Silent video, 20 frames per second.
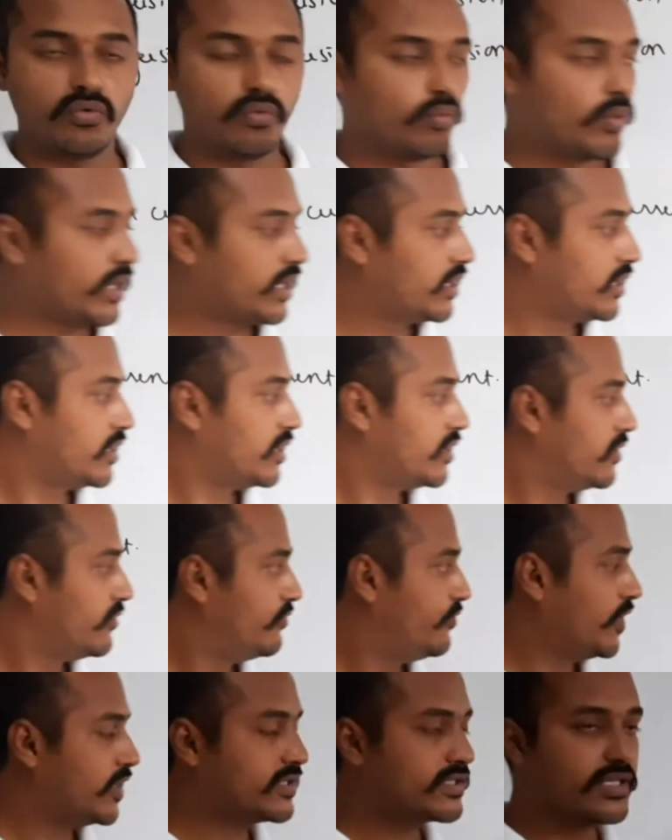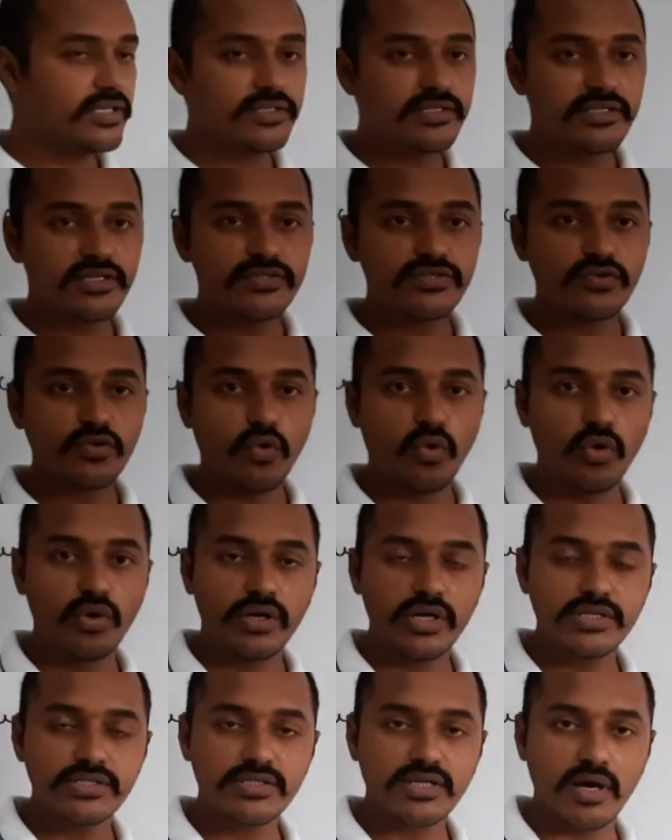When fictitious
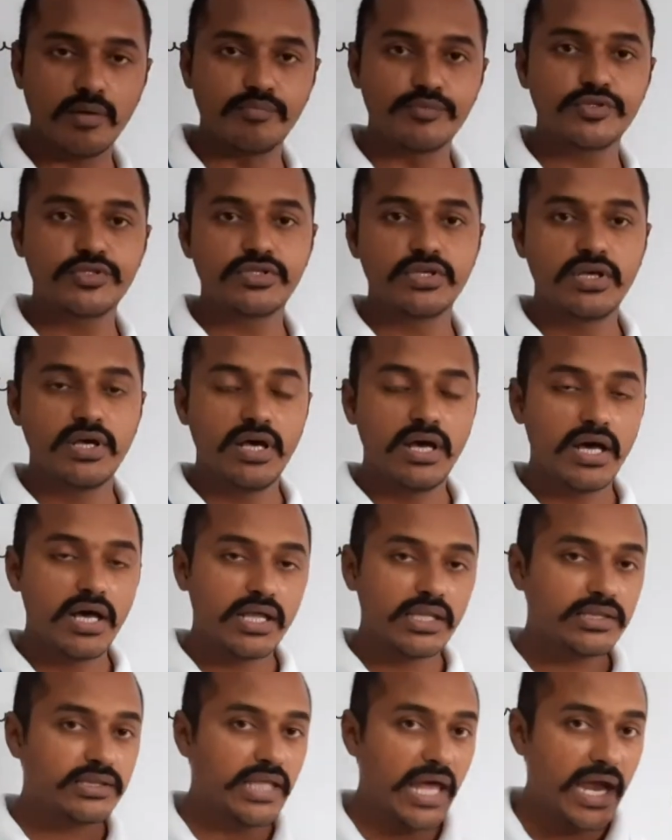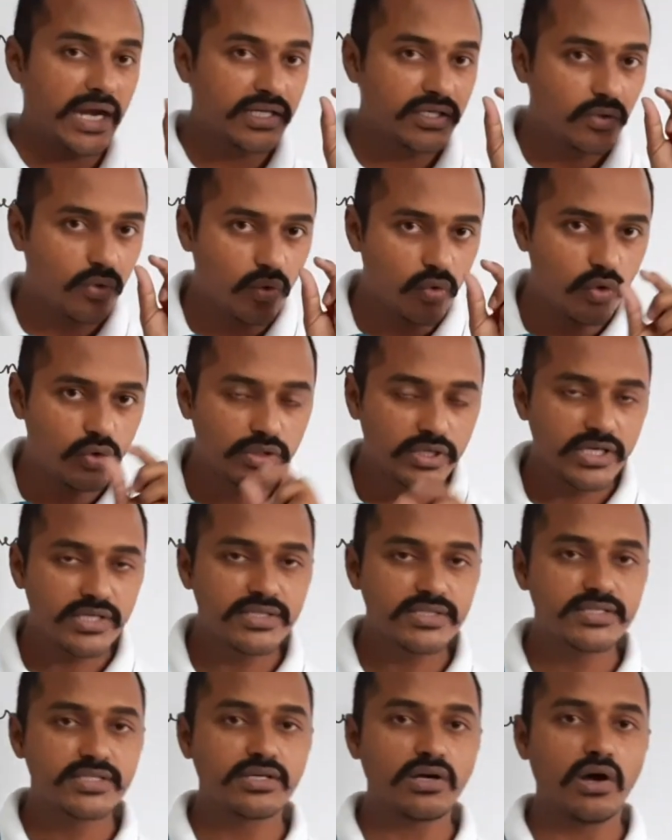voltage comes, that voltage
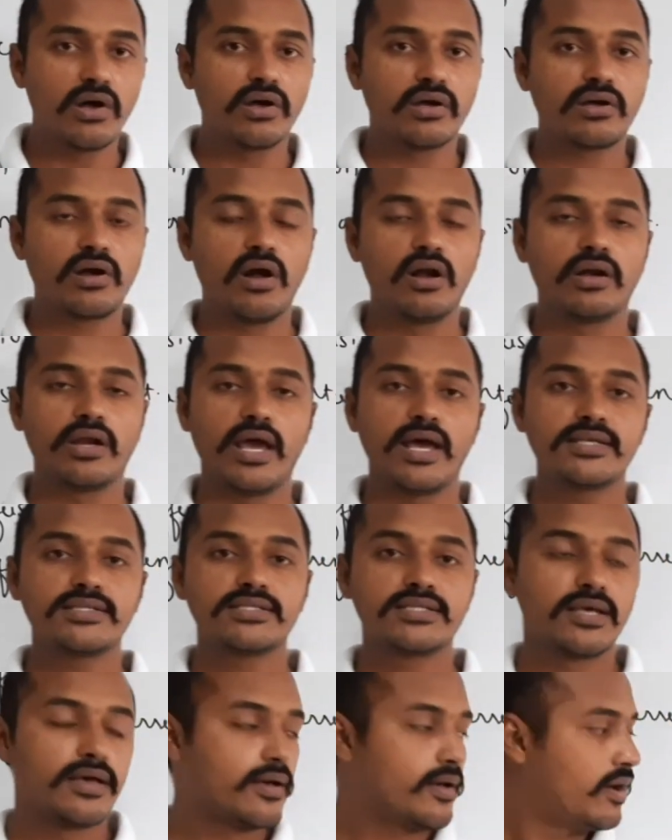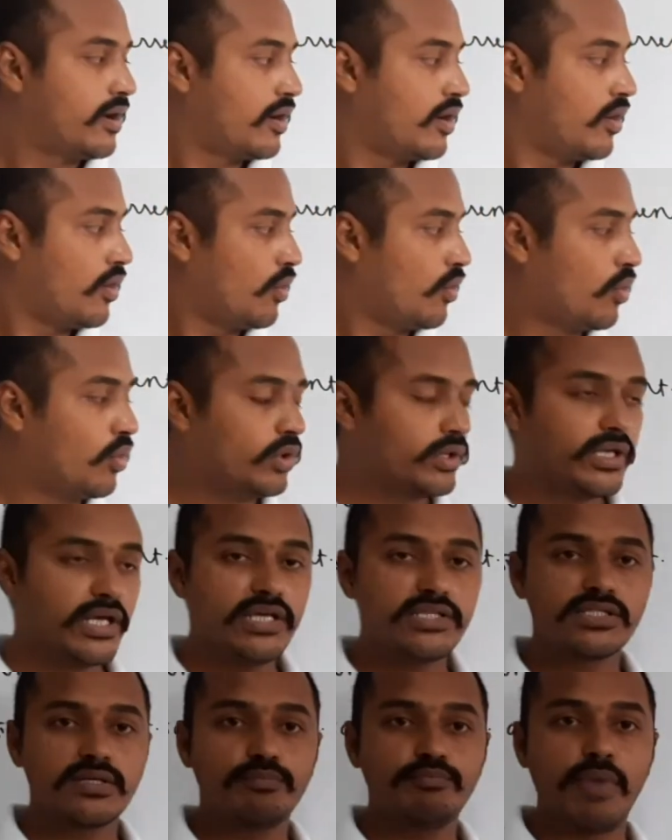is called as
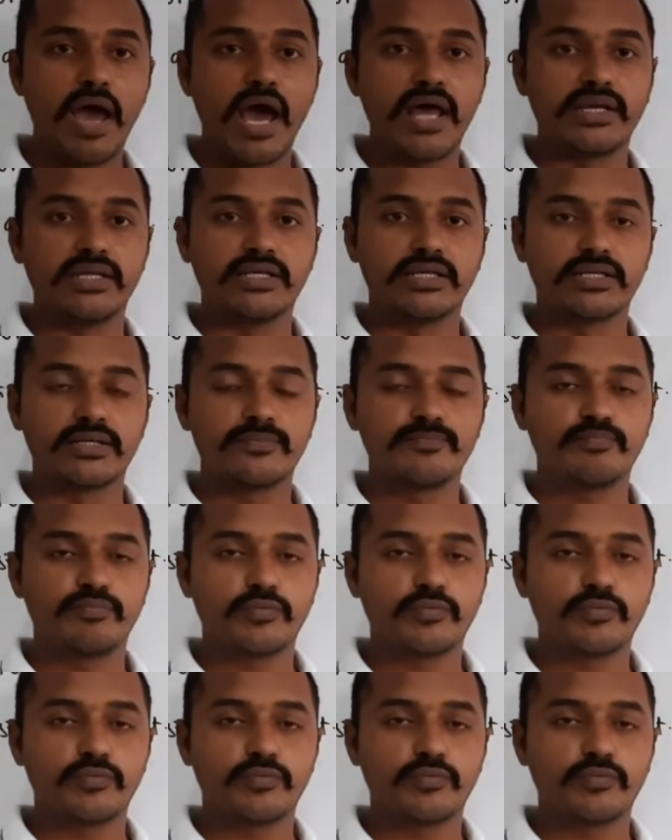voltage barrier.